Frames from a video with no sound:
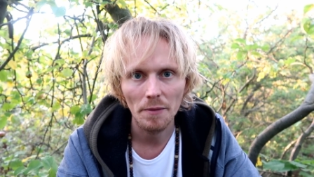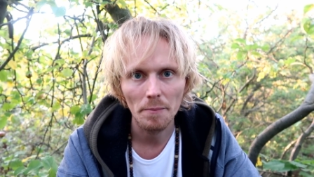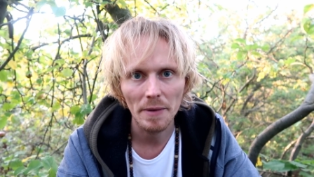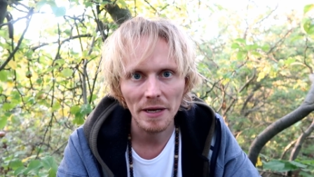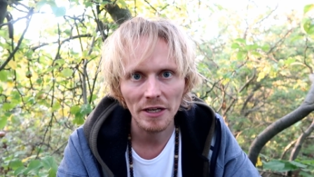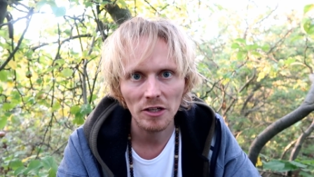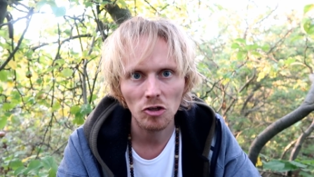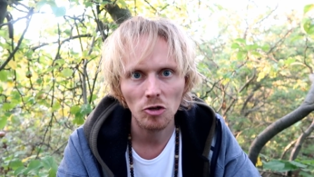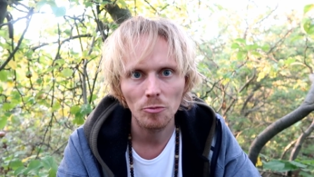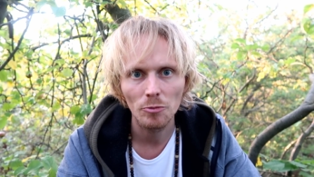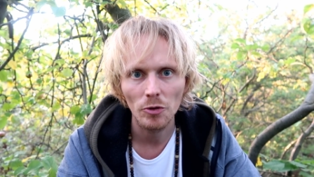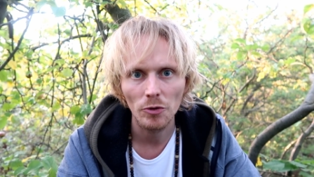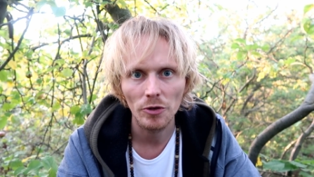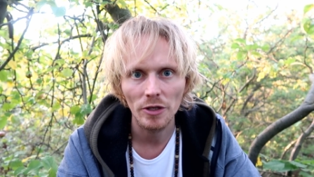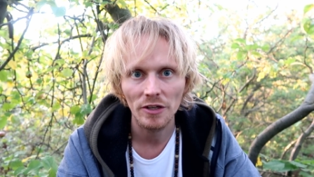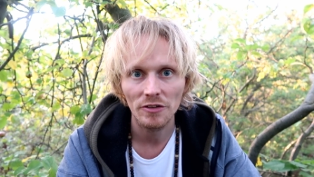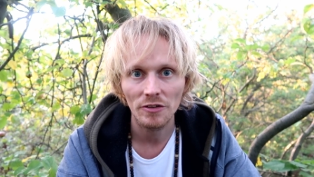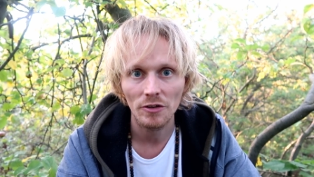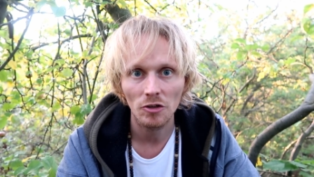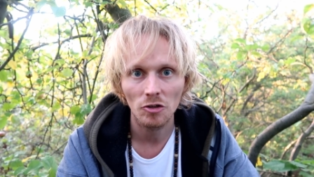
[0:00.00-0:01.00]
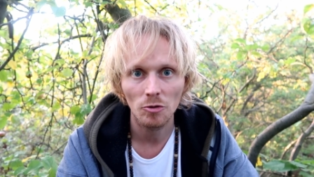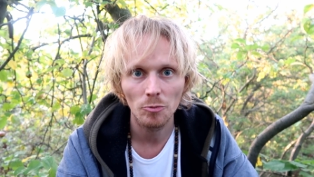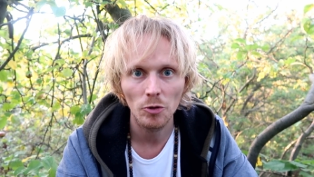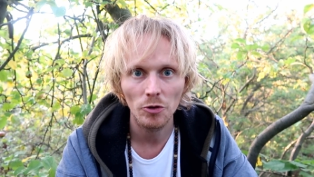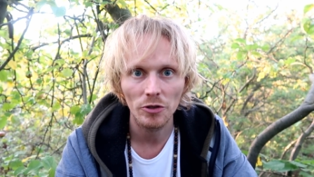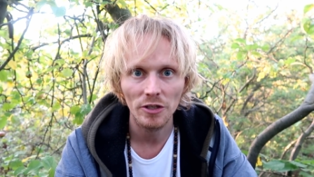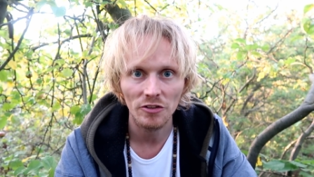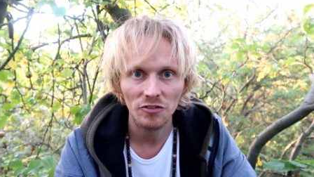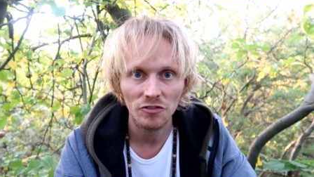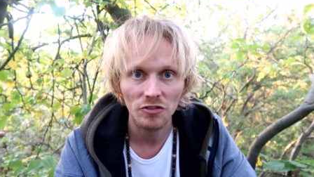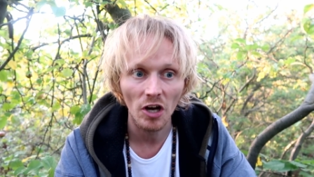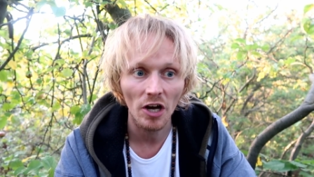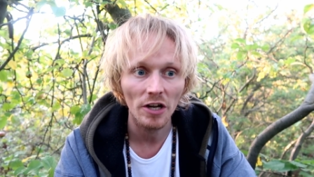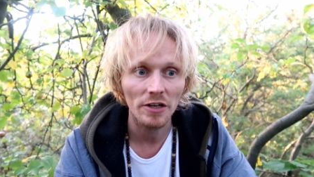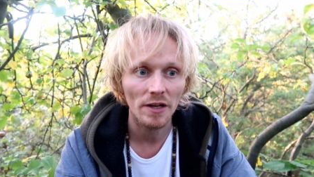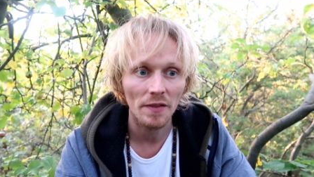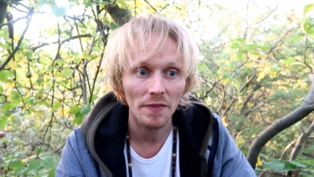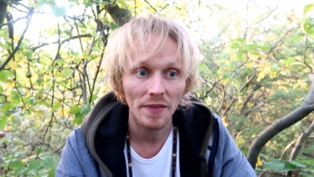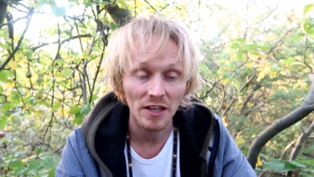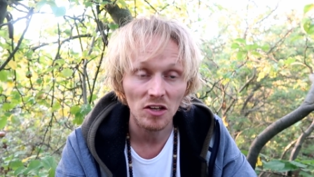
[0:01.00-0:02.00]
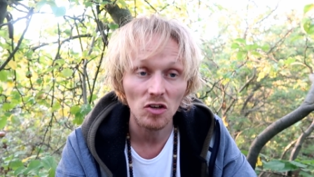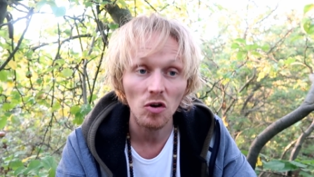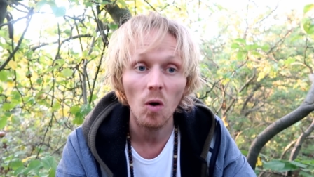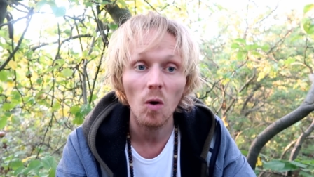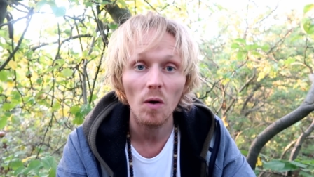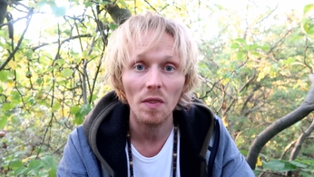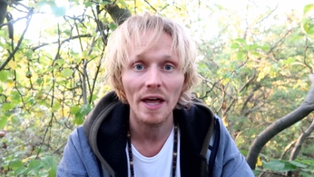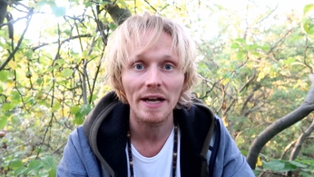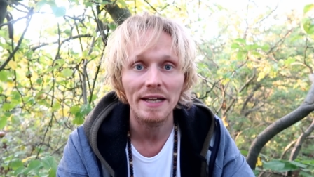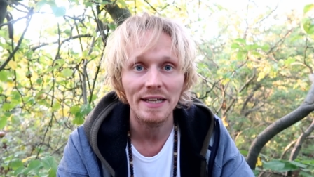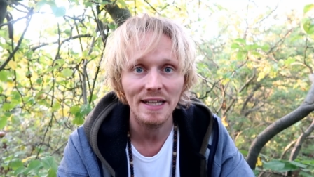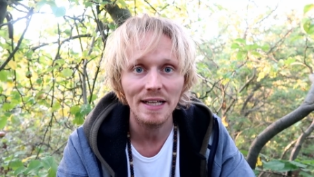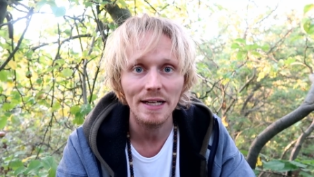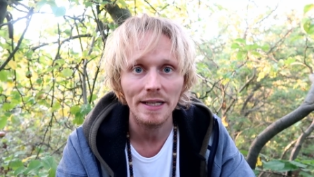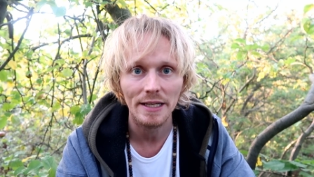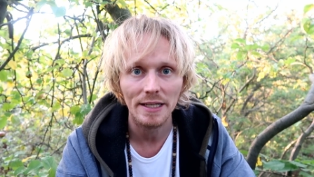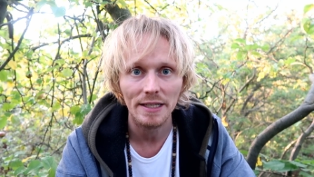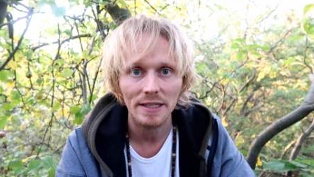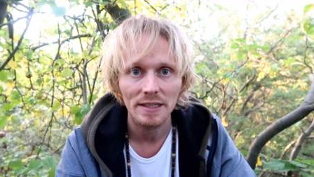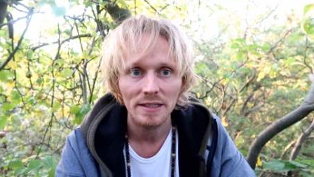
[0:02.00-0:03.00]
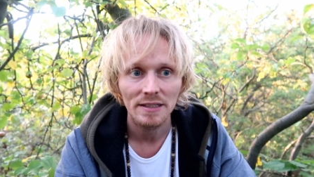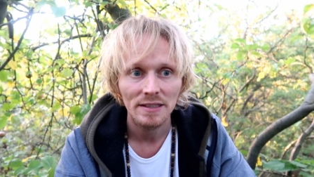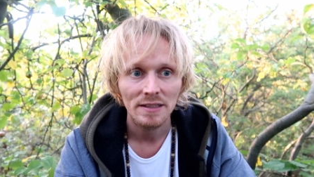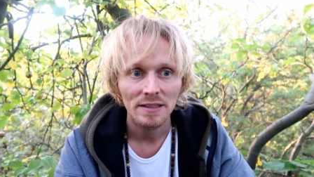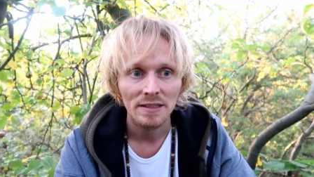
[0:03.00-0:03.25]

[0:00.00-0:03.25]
the medical community has done, and they call that healing.